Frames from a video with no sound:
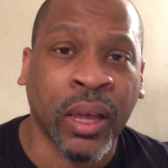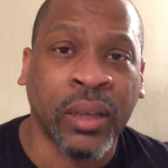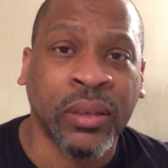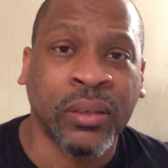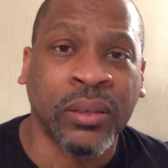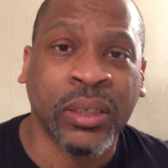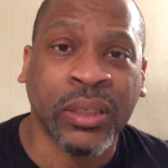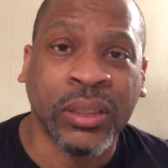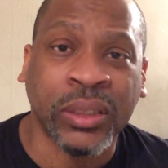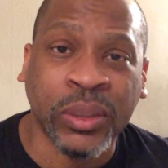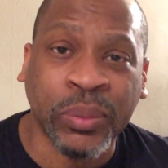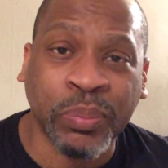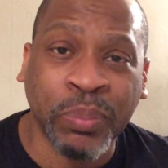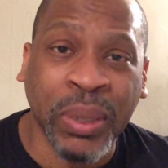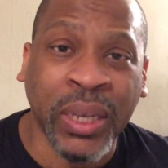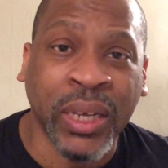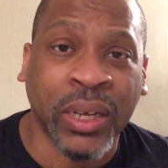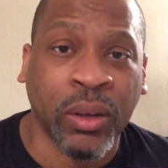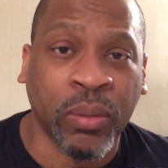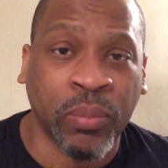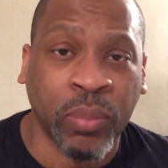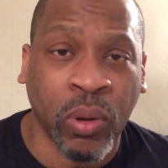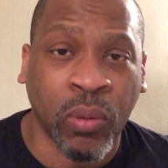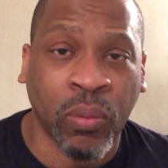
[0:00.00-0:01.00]

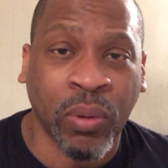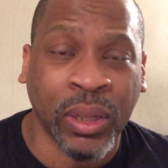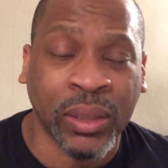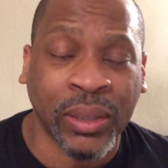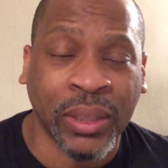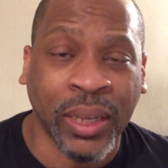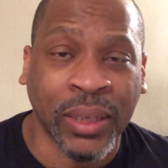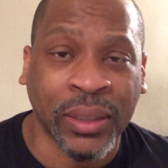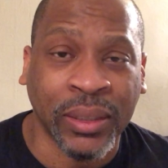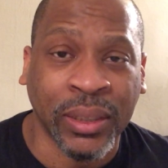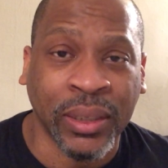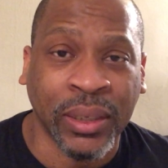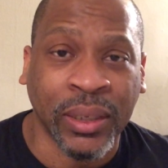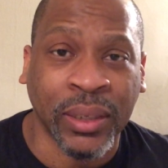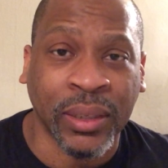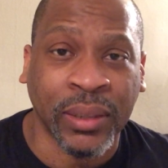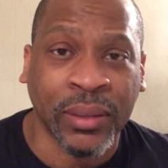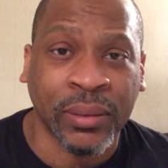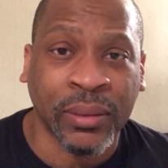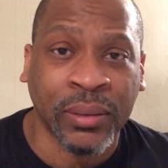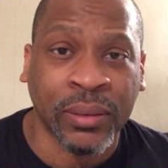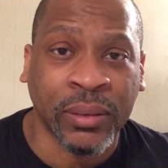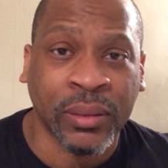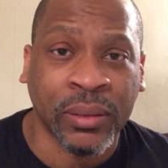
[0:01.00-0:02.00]
despicable what they did.
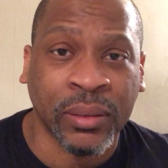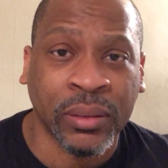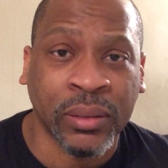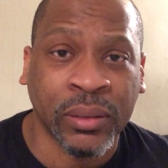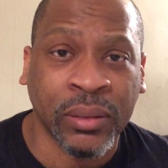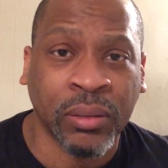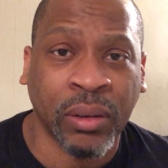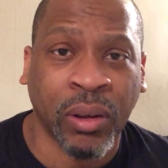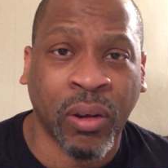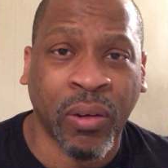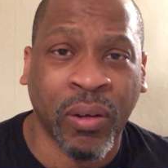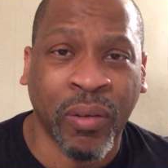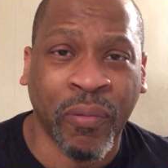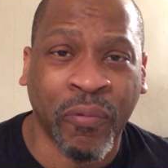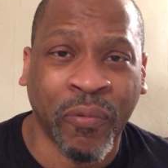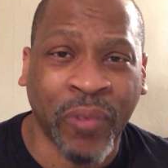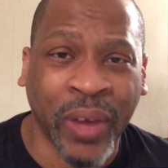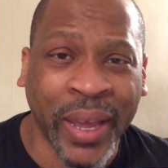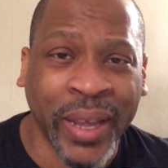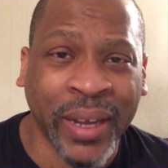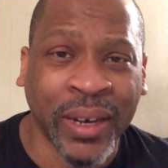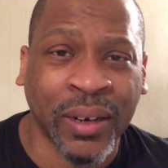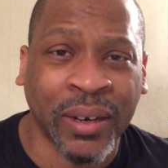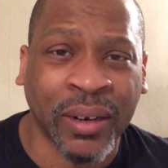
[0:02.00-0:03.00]
You know,
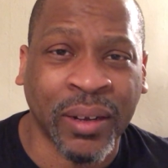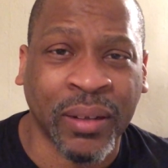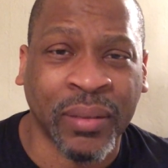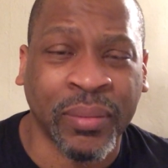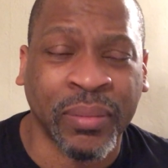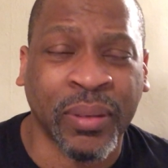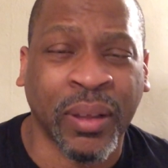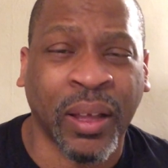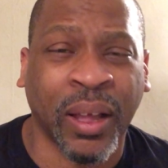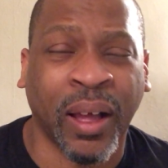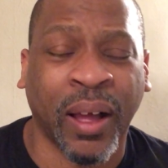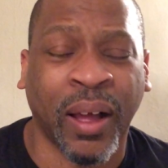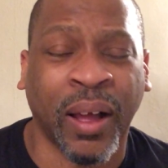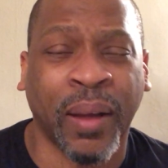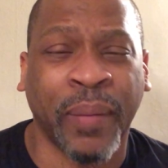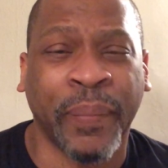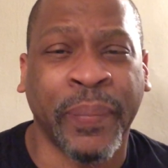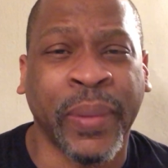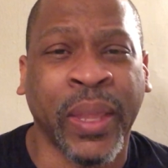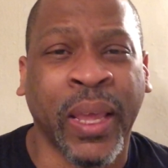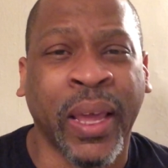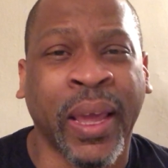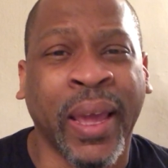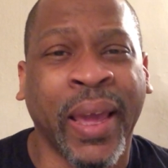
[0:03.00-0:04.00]
invading the...
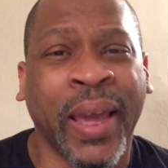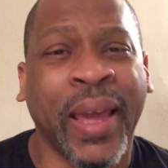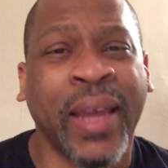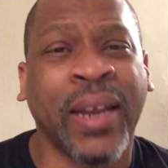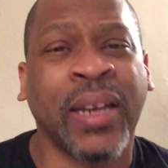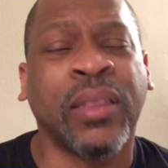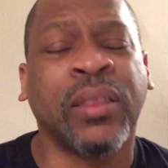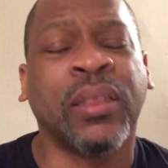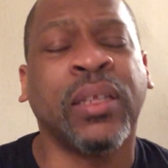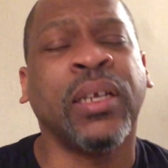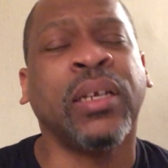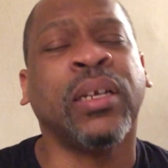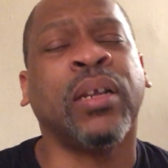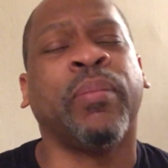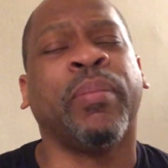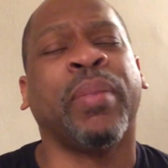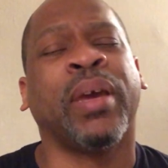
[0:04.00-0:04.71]
And the thing that